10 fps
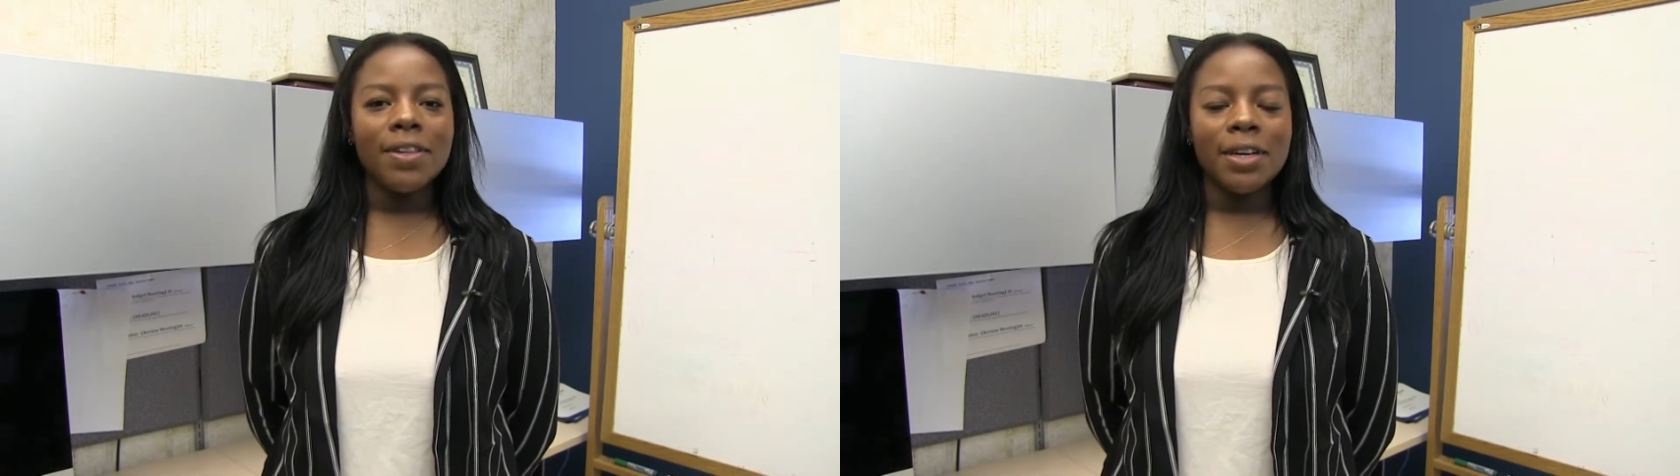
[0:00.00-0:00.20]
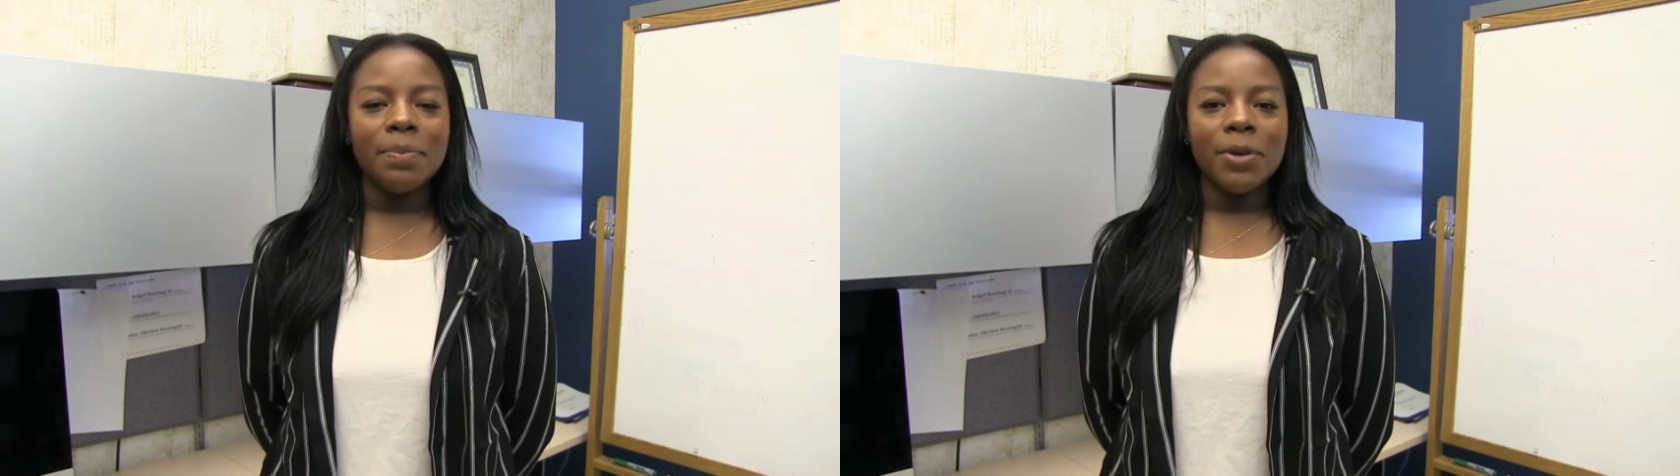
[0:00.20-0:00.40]

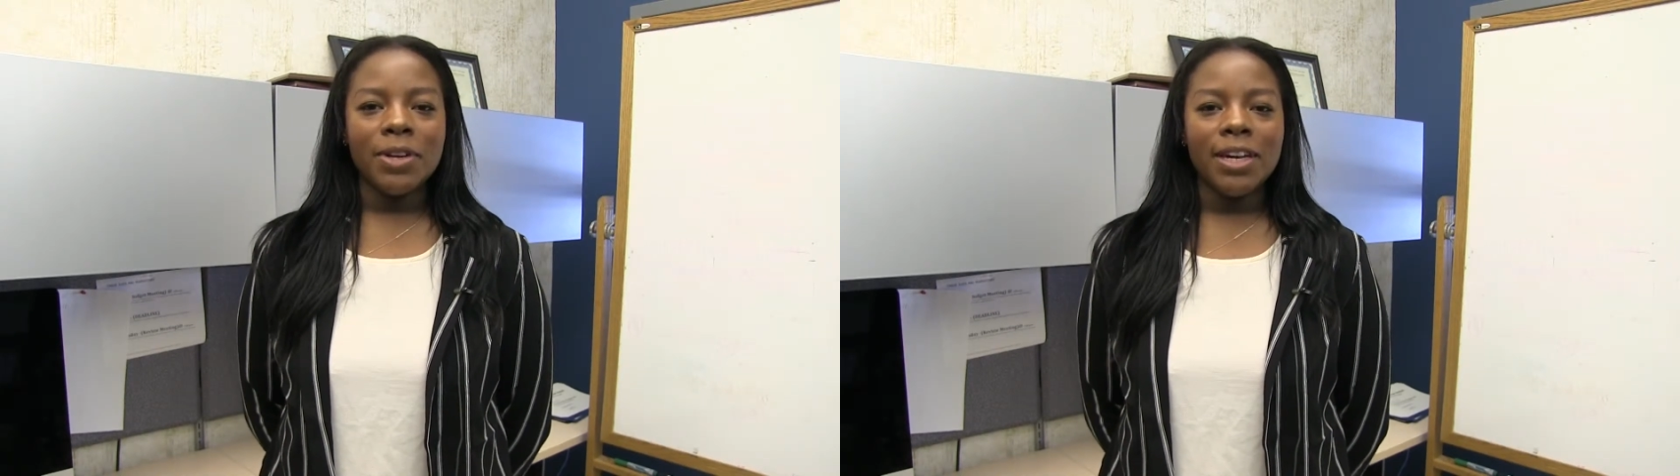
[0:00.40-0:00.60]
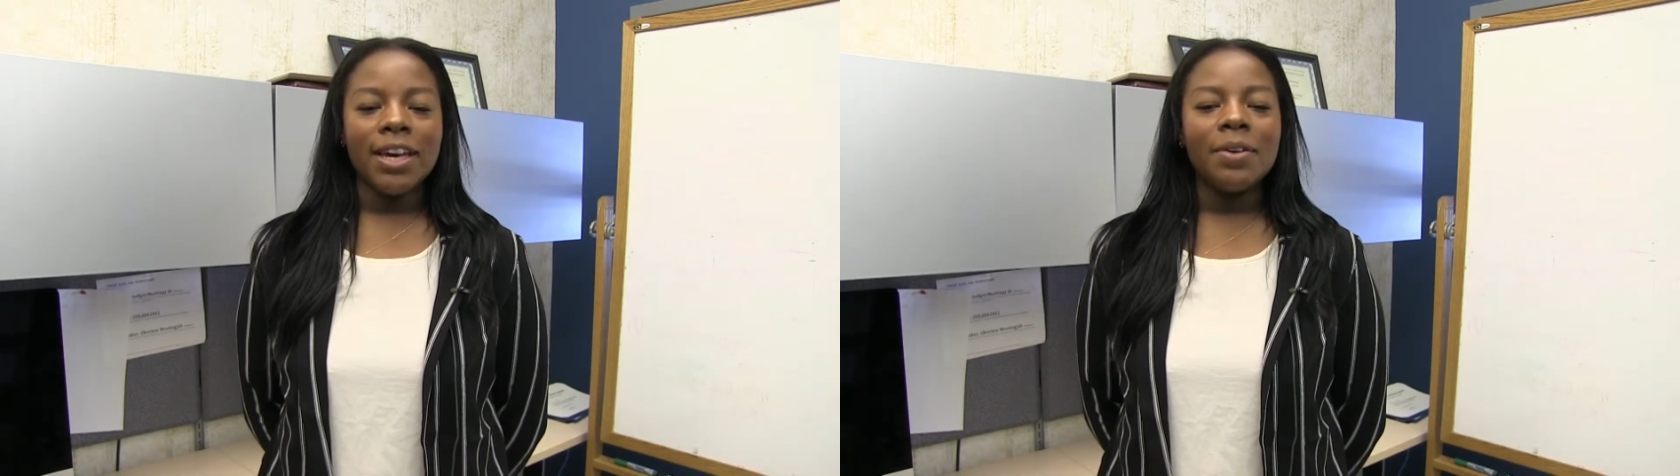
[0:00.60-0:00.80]
in the
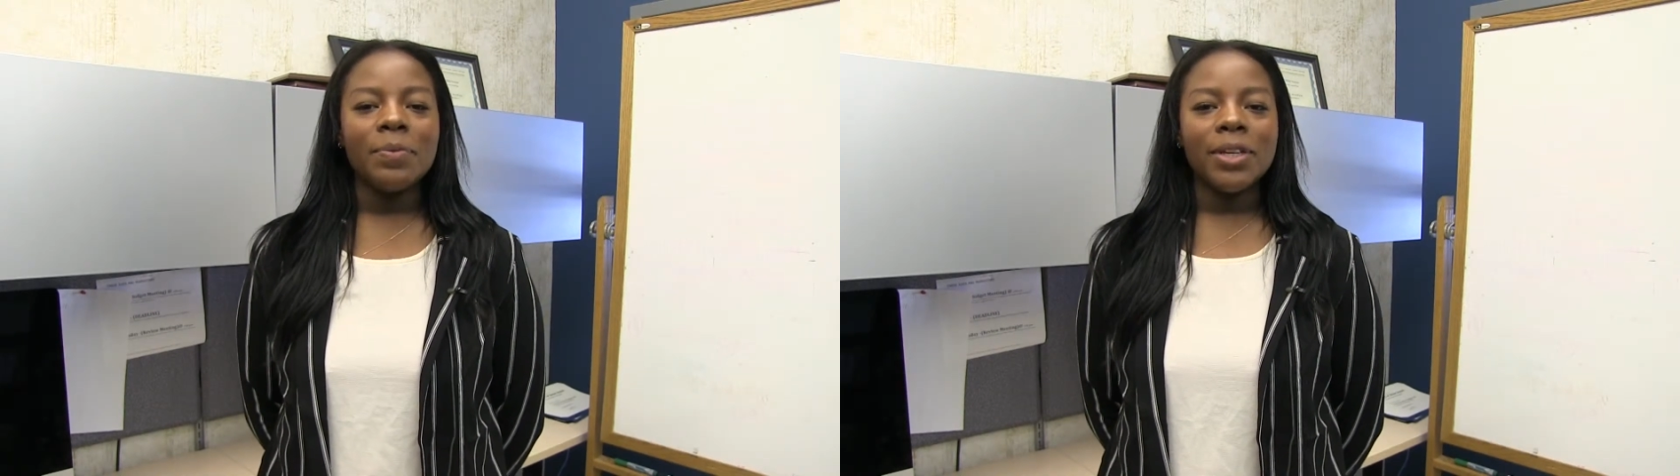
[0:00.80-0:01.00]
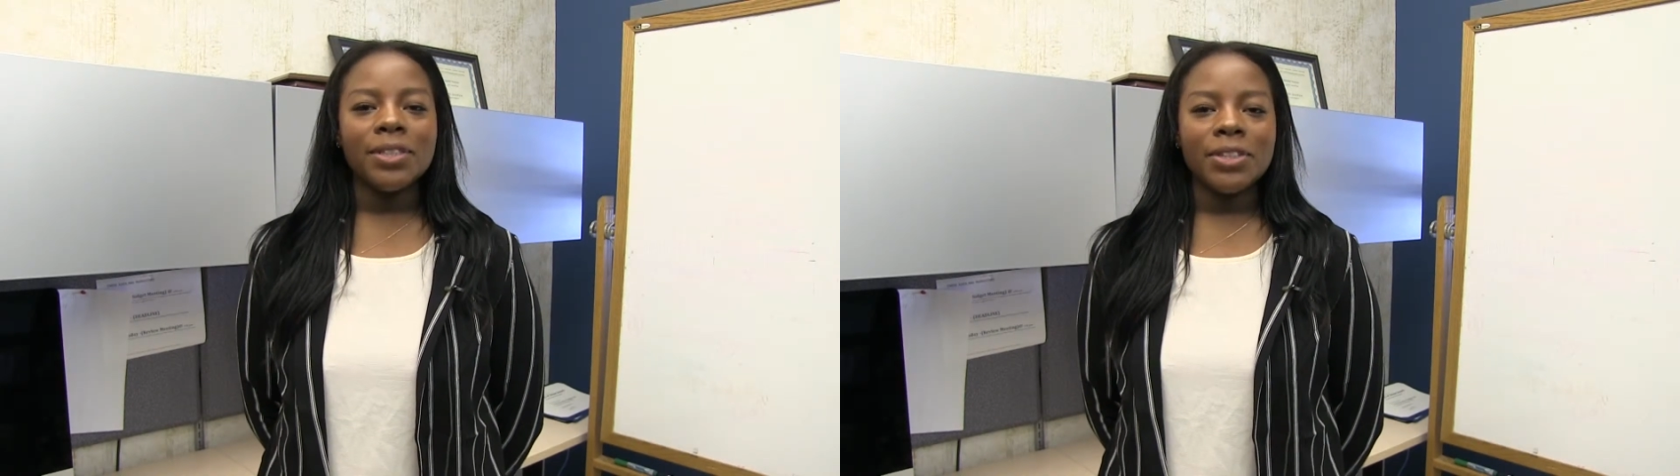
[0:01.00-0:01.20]
community
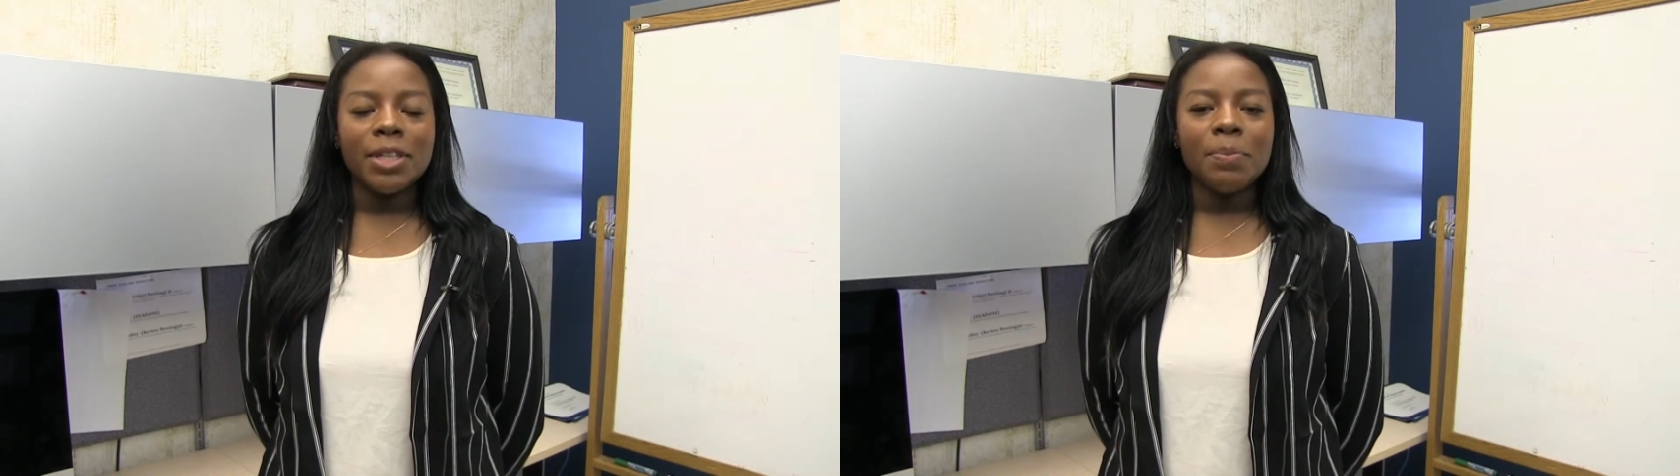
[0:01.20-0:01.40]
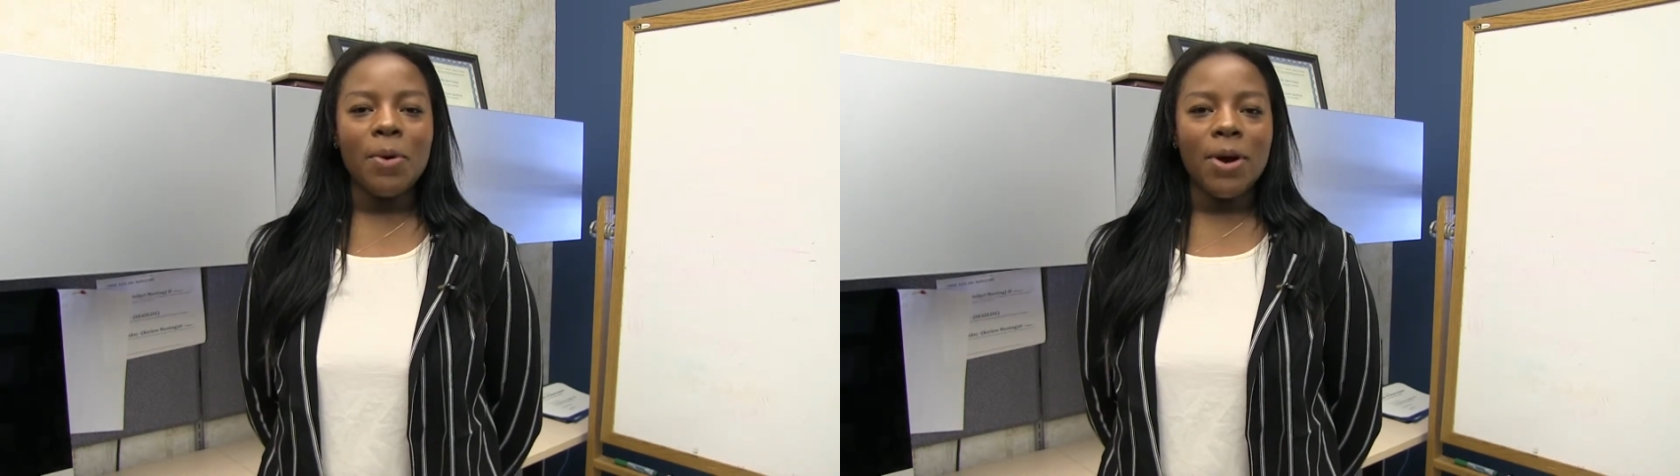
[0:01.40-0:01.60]
and
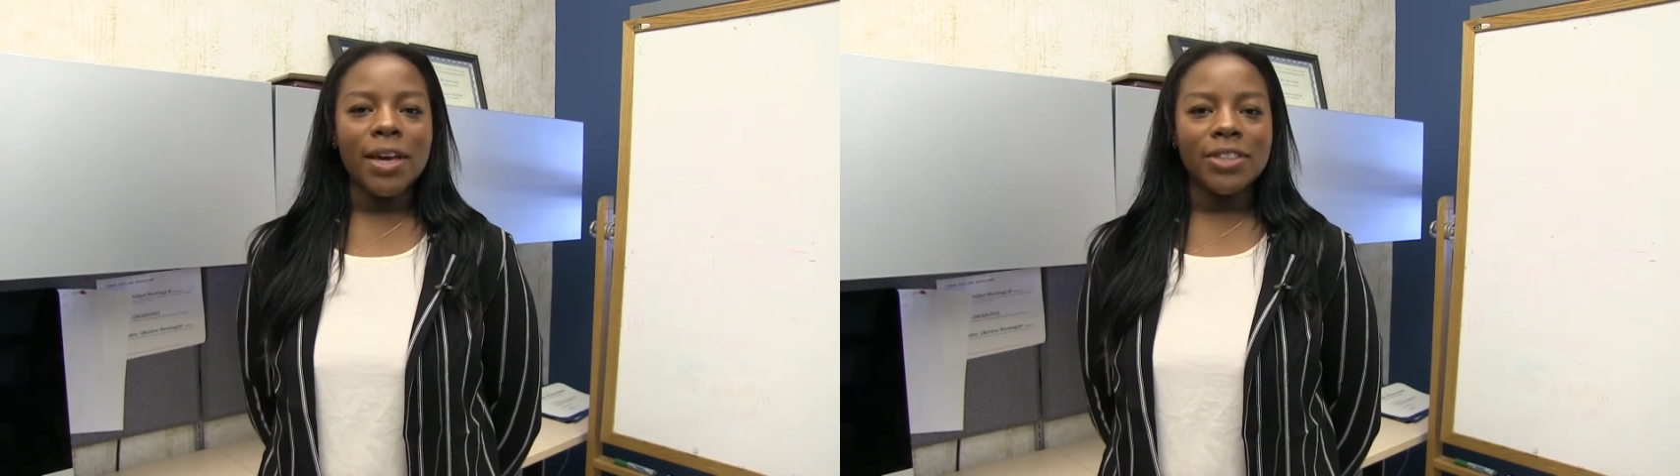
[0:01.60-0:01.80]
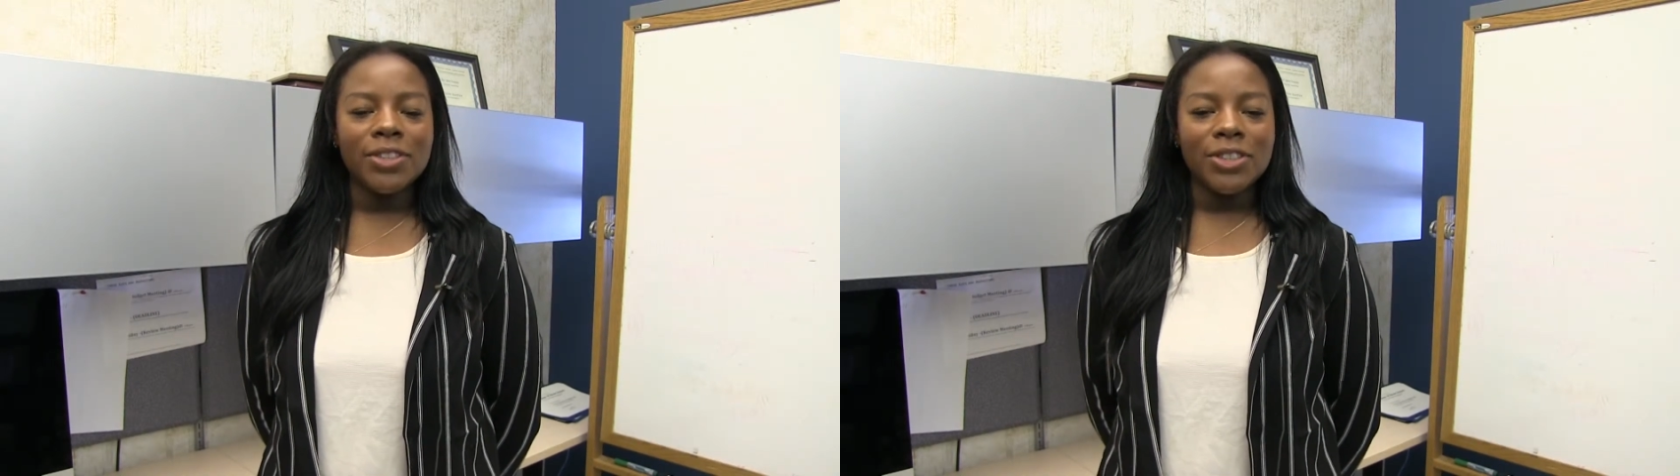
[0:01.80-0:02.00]
researching more
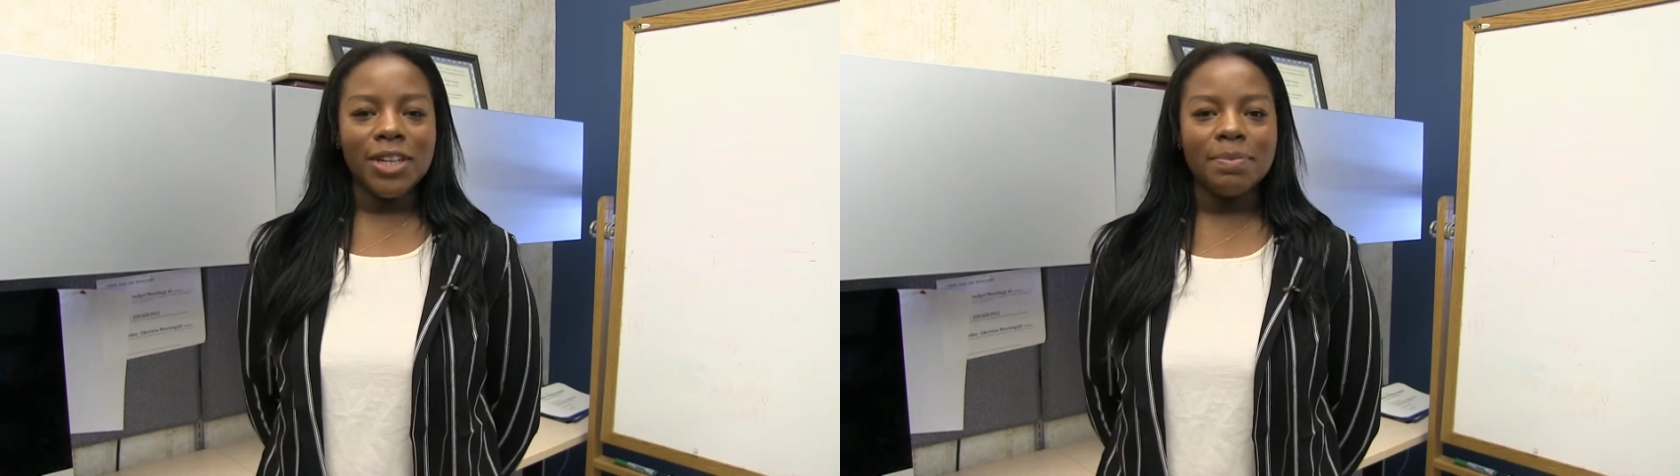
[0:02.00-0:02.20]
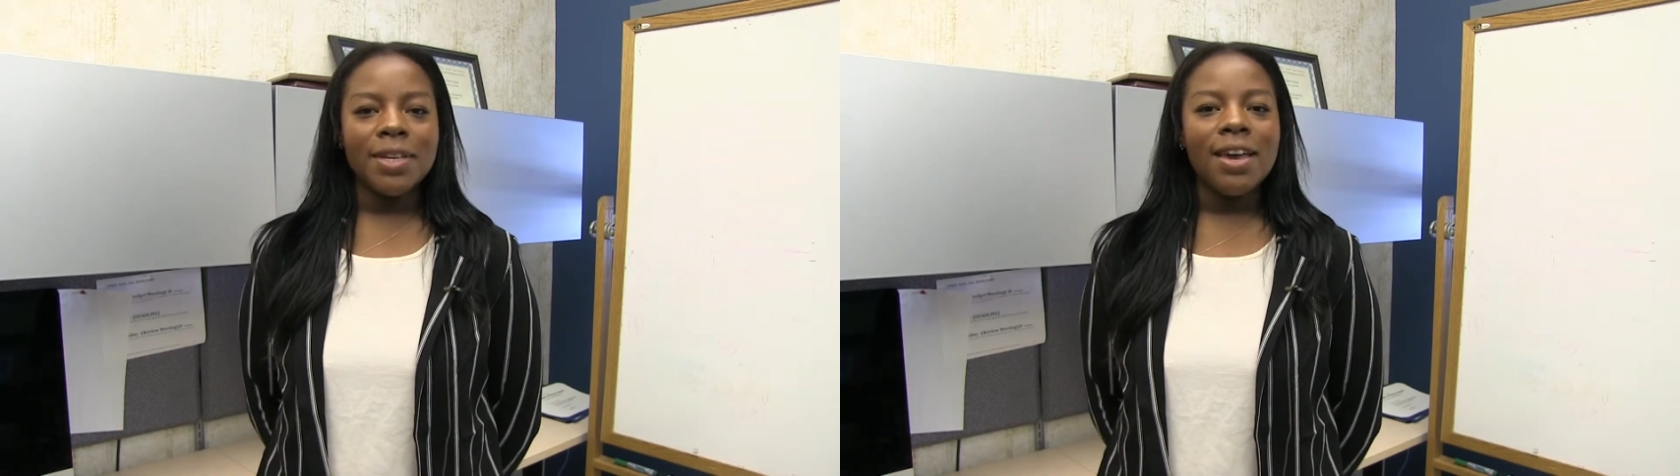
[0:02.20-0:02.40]

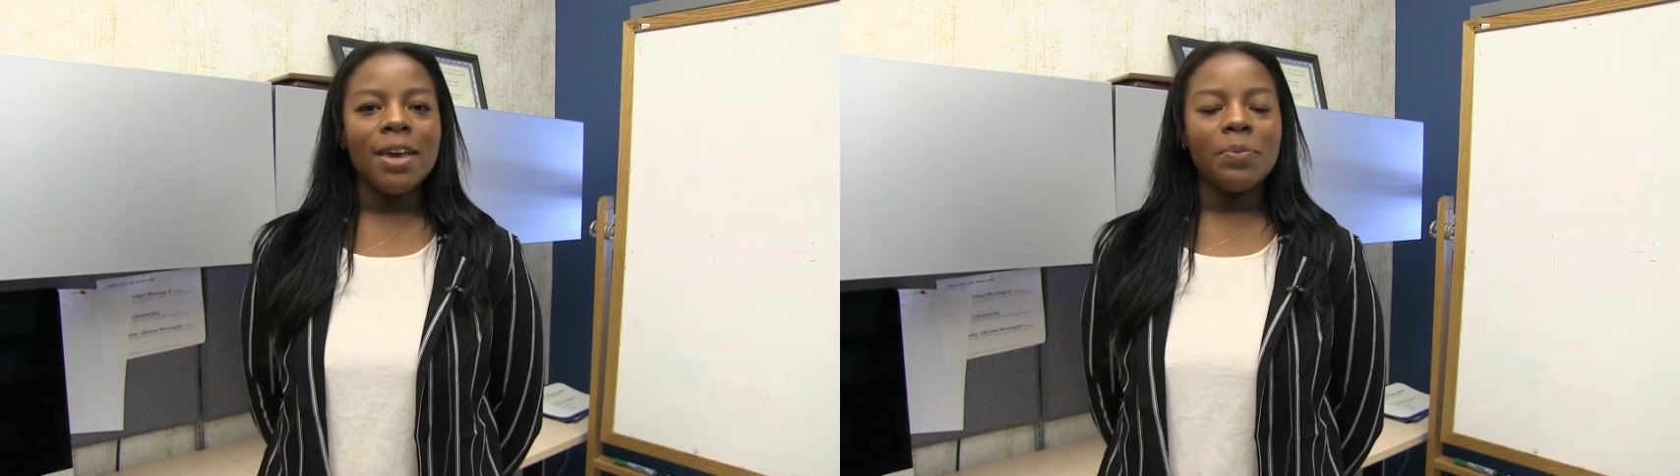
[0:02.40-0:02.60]
internships